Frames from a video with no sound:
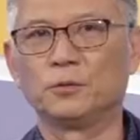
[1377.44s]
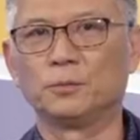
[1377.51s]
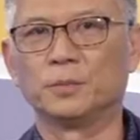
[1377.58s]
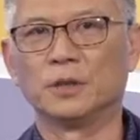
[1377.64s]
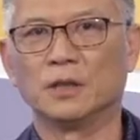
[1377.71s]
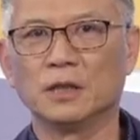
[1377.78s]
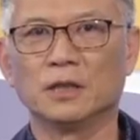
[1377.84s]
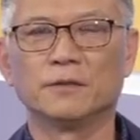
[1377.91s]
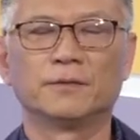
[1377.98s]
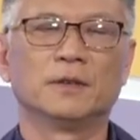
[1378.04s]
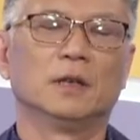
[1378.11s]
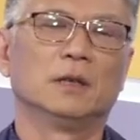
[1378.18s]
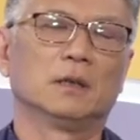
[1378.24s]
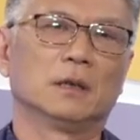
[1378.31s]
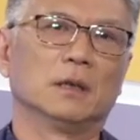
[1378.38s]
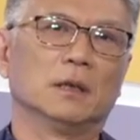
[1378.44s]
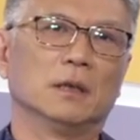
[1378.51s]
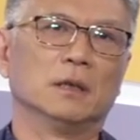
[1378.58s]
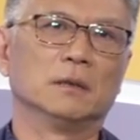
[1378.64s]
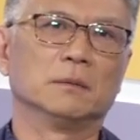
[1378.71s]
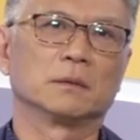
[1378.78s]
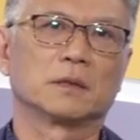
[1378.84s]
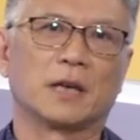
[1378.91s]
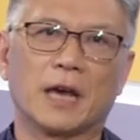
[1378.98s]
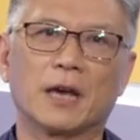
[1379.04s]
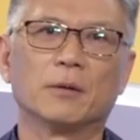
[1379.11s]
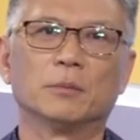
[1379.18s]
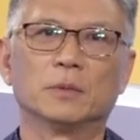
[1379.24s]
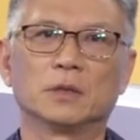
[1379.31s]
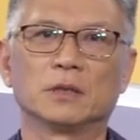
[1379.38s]
you believe a
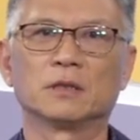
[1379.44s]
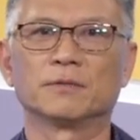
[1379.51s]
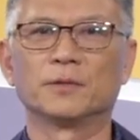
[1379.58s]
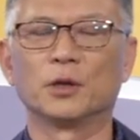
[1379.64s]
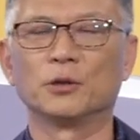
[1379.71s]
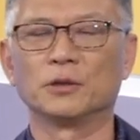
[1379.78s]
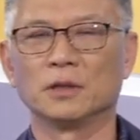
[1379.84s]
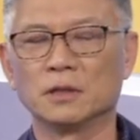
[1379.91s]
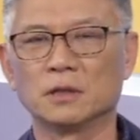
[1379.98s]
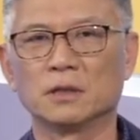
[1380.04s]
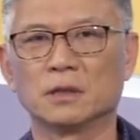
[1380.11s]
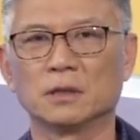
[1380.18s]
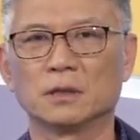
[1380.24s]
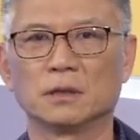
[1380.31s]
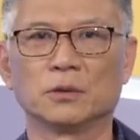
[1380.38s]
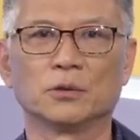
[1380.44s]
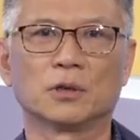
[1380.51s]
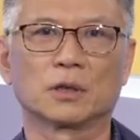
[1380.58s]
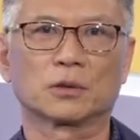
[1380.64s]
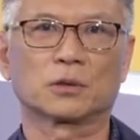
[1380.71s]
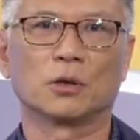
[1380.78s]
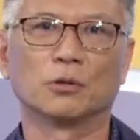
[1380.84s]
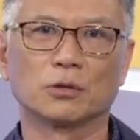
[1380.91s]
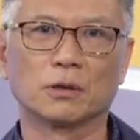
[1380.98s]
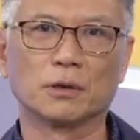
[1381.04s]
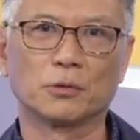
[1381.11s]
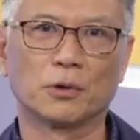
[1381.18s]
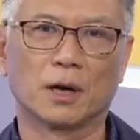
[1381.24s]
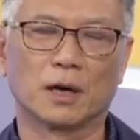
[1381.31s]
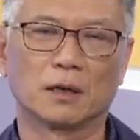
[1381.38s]
game is very easy, you are totally
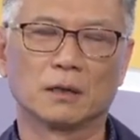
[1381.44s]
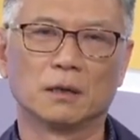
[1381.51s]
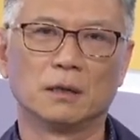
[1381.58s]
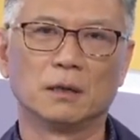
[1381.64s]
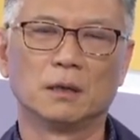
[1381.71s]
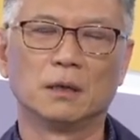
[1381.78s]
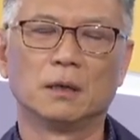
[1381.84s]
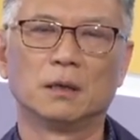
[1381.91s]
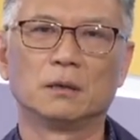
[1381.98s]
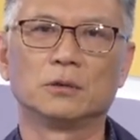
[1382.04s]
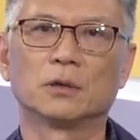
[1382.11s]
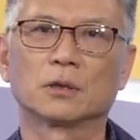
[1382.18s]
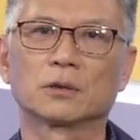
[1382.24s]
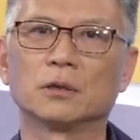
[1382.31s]
wrong. You are